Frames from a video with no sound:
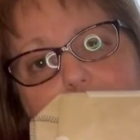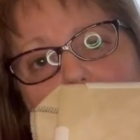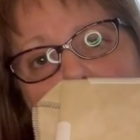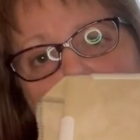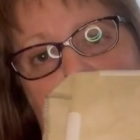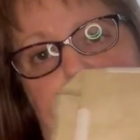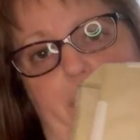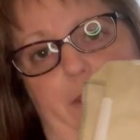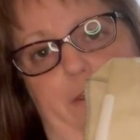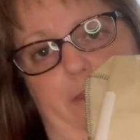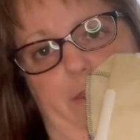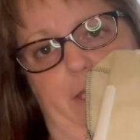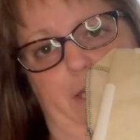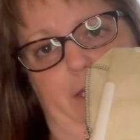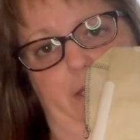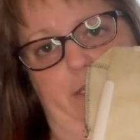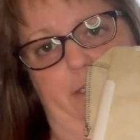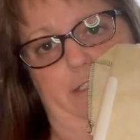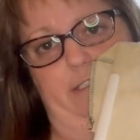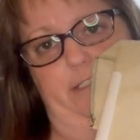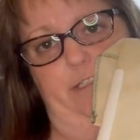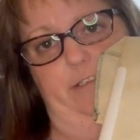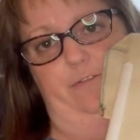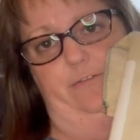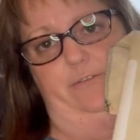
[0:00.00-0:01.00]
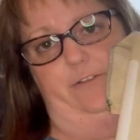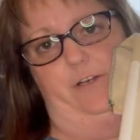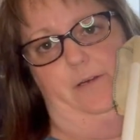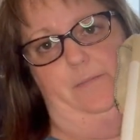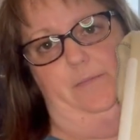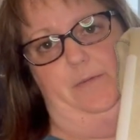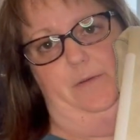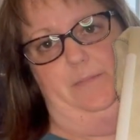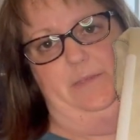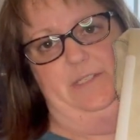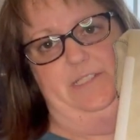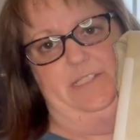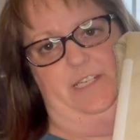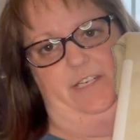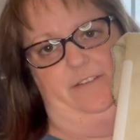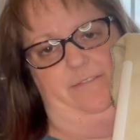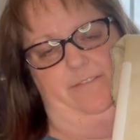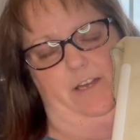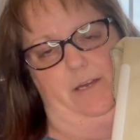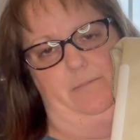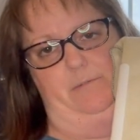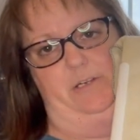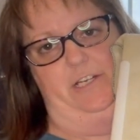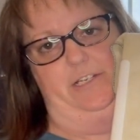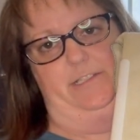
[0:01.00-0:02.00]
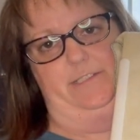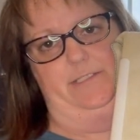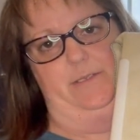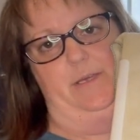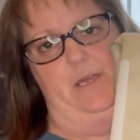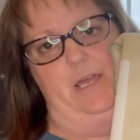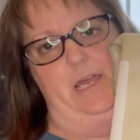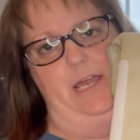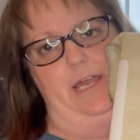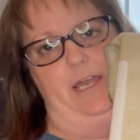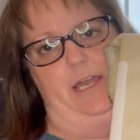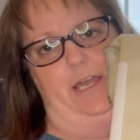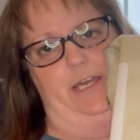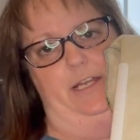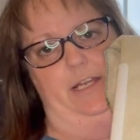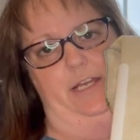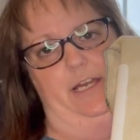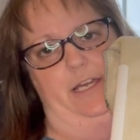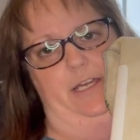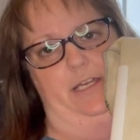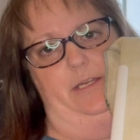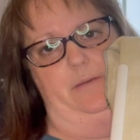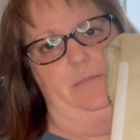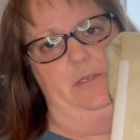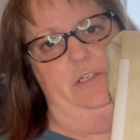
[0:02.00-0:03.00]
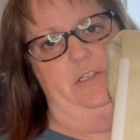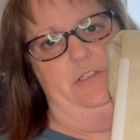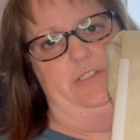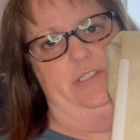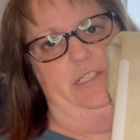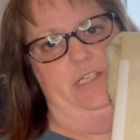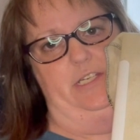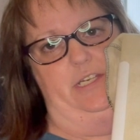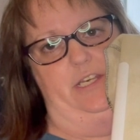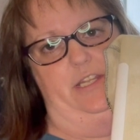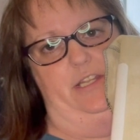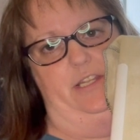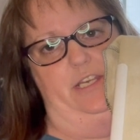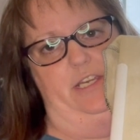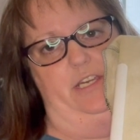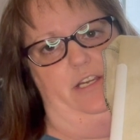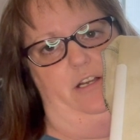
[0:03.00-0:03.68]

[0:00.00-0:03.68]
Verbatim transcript: All the Things from Mystic Fabrics, and I am using the